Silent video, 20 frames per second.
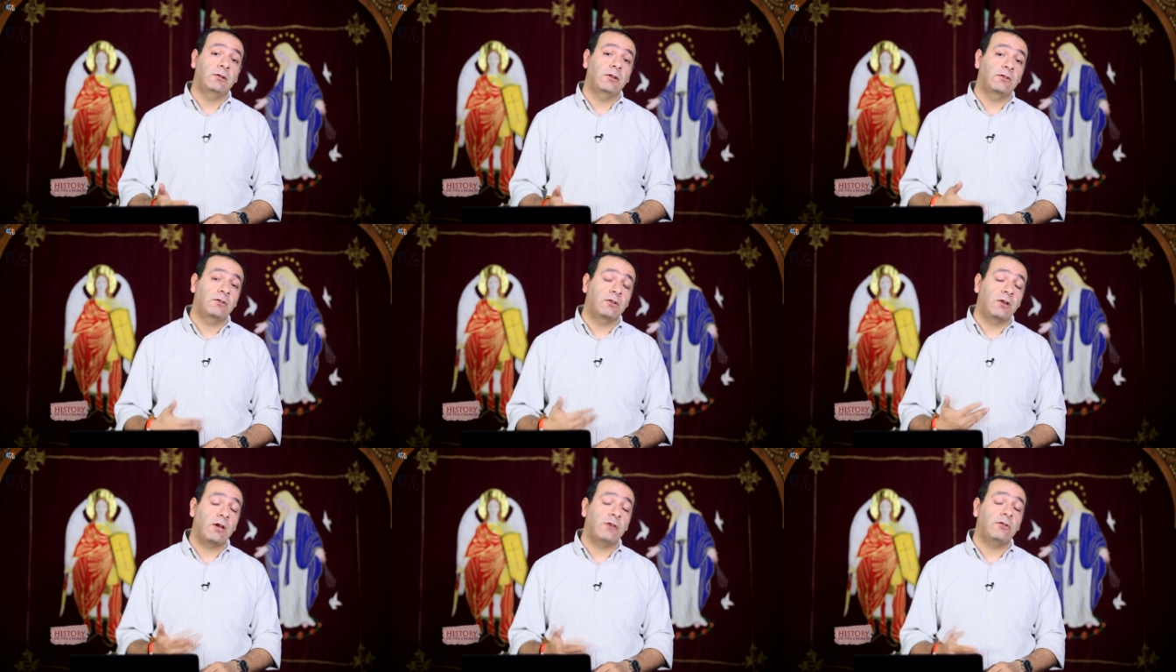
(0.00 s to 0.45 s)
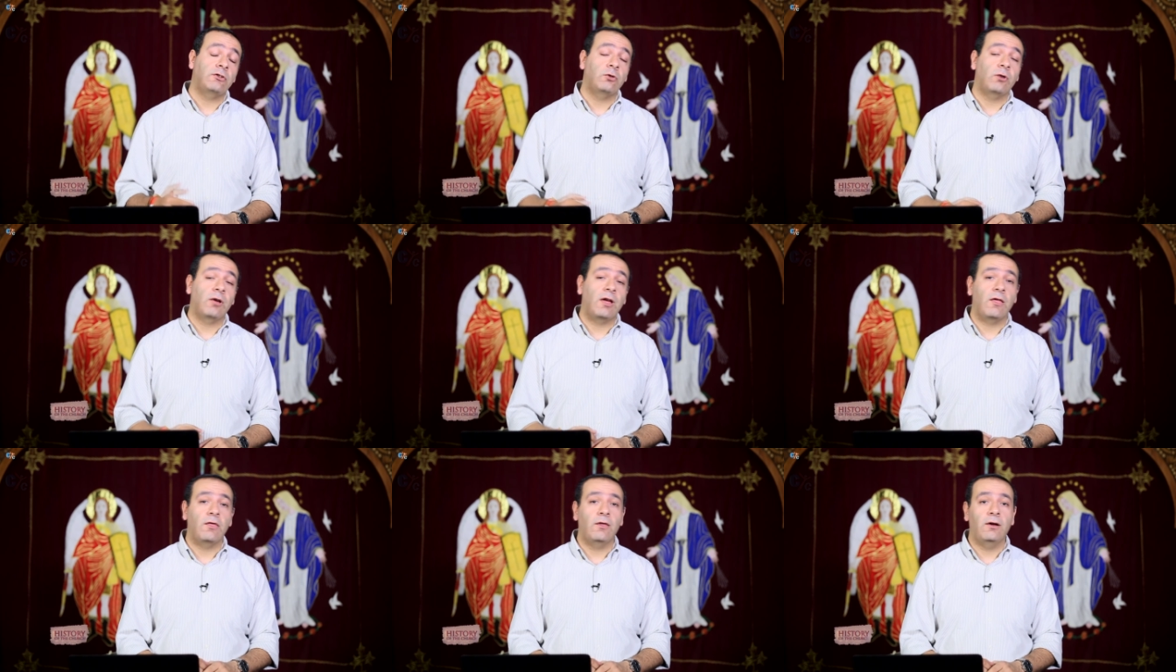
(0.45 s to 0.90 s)
discuss
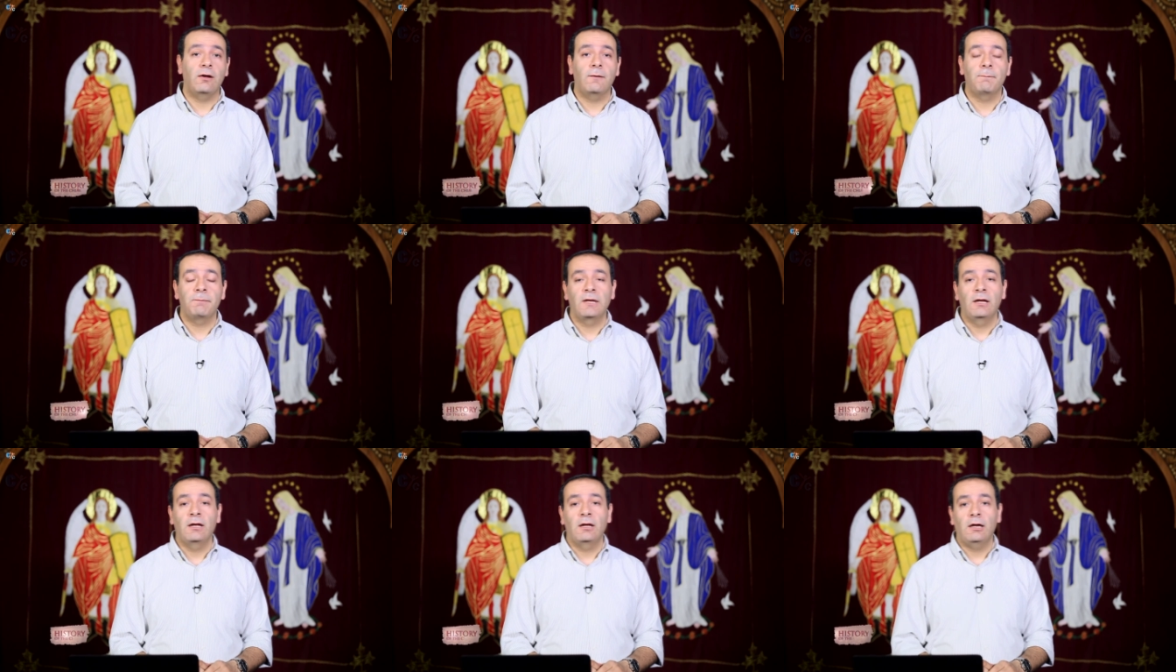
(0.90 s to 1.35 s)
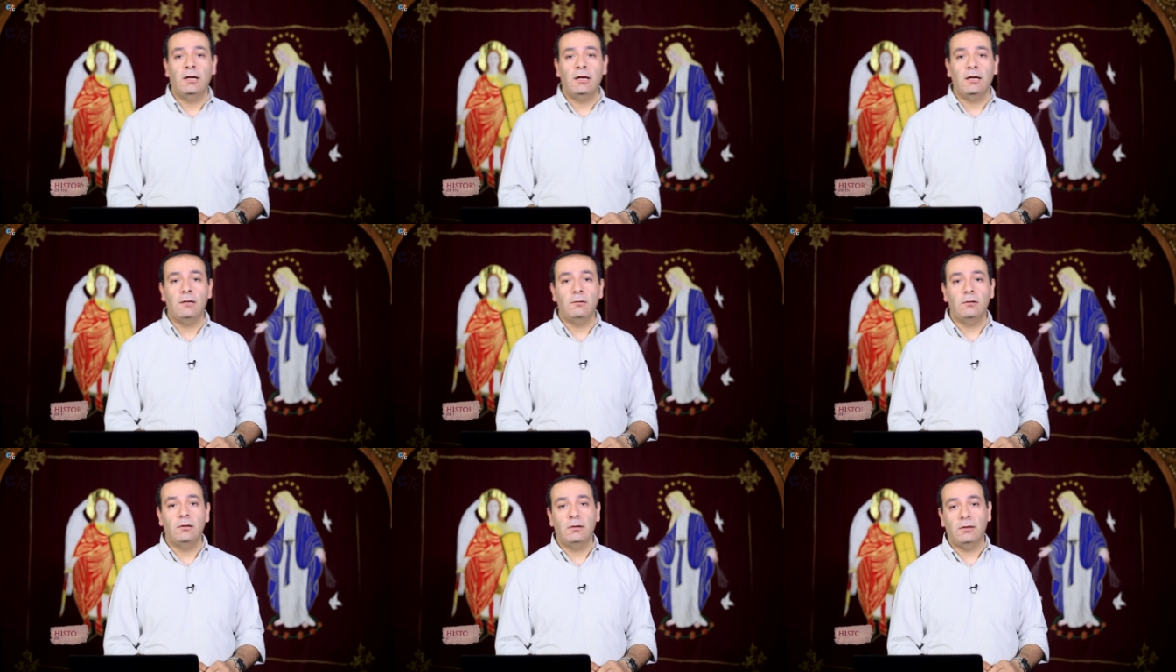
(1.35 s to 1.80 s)
together
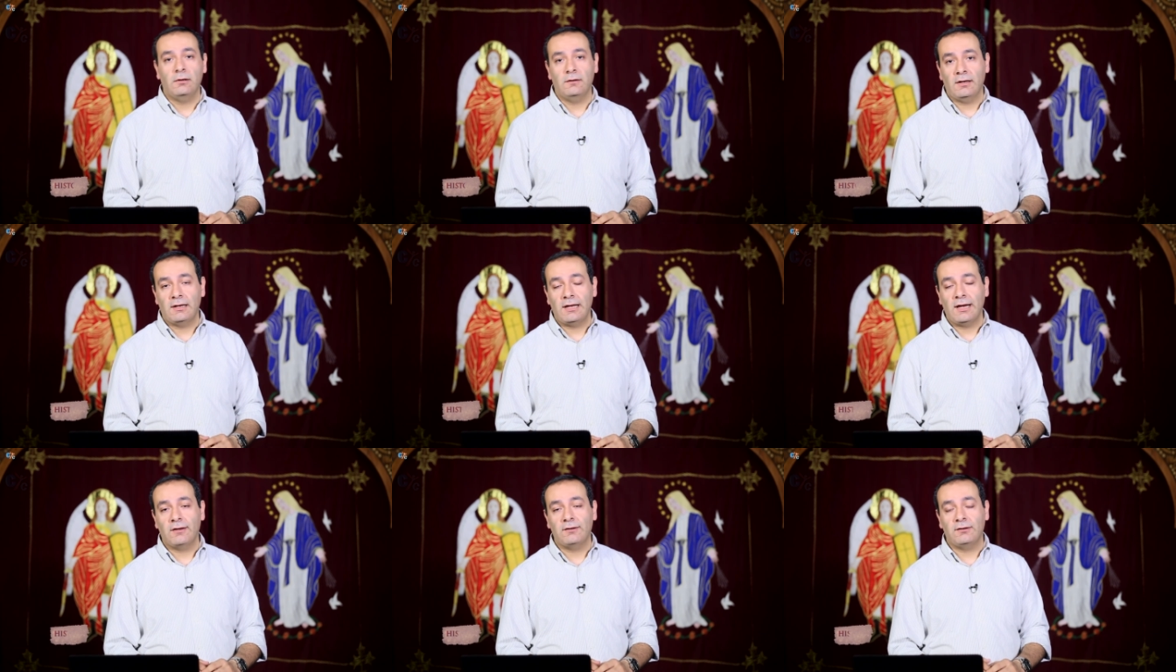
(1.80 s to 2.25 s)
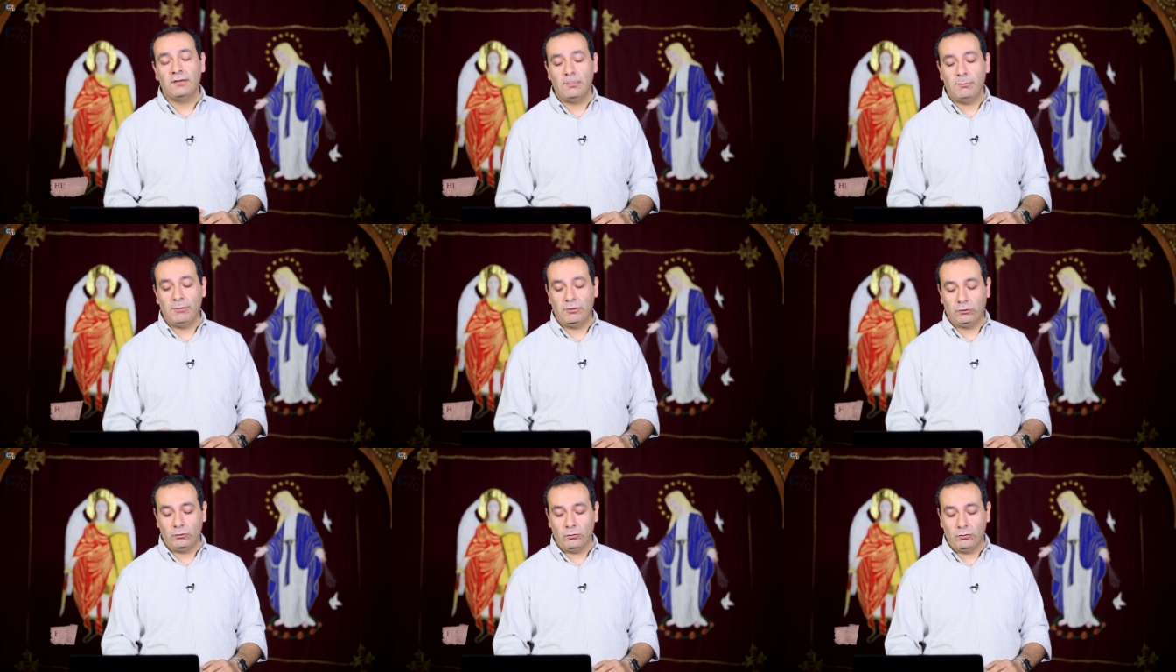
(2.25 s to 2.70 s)
in the next
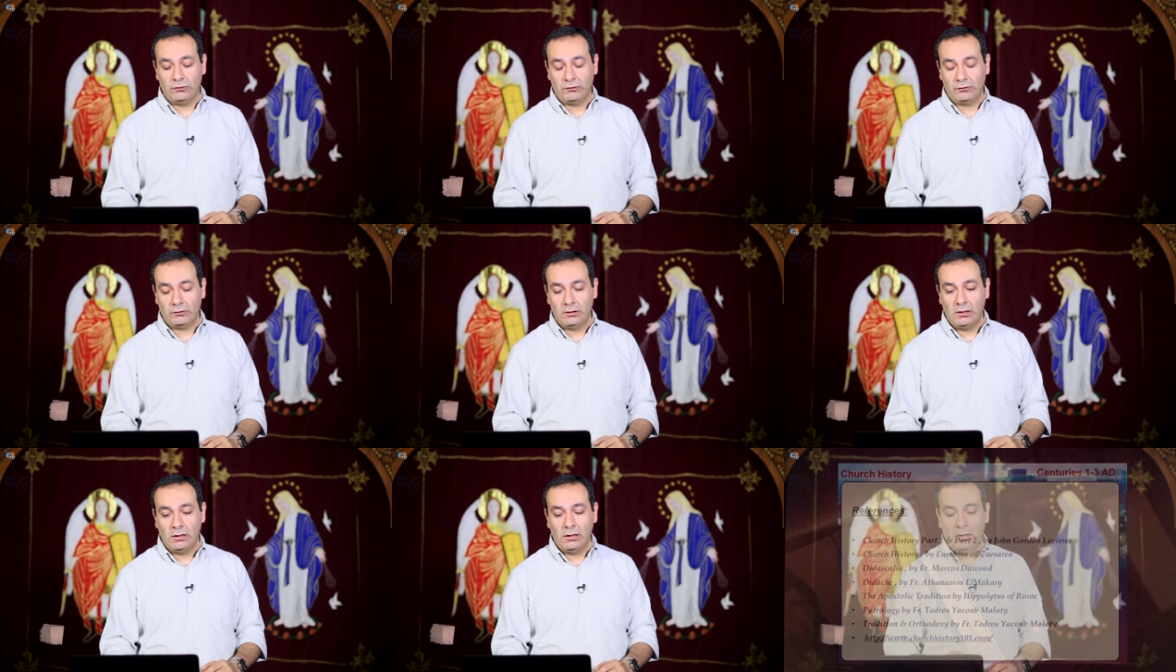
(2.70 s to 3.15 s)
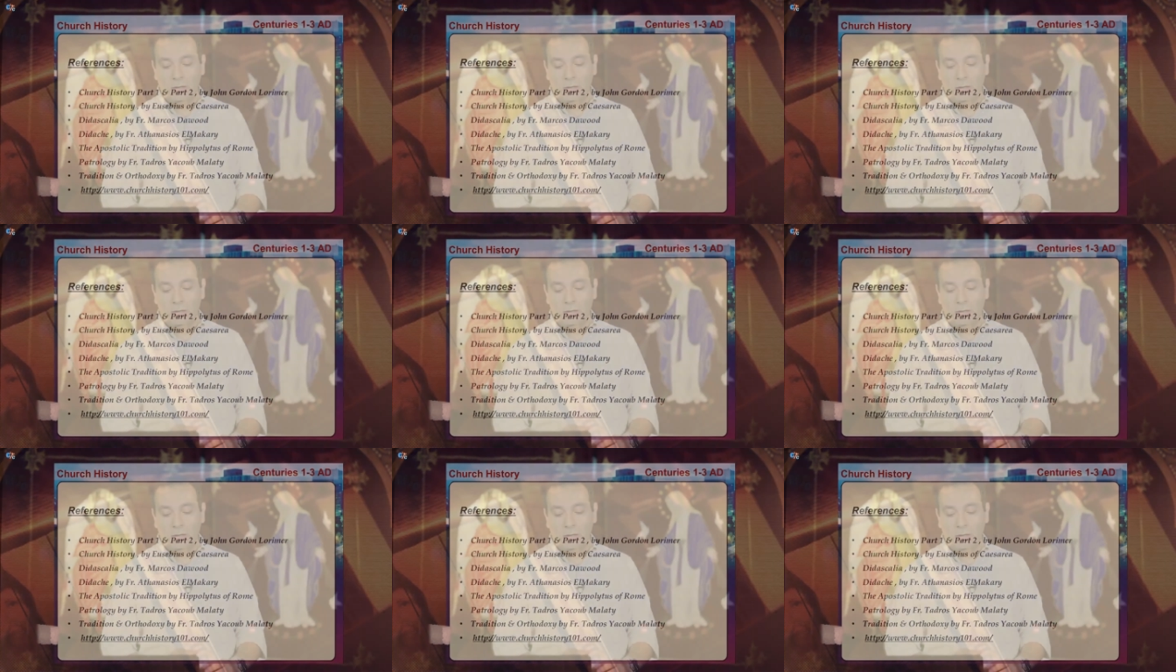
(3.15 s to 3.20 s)
episodes.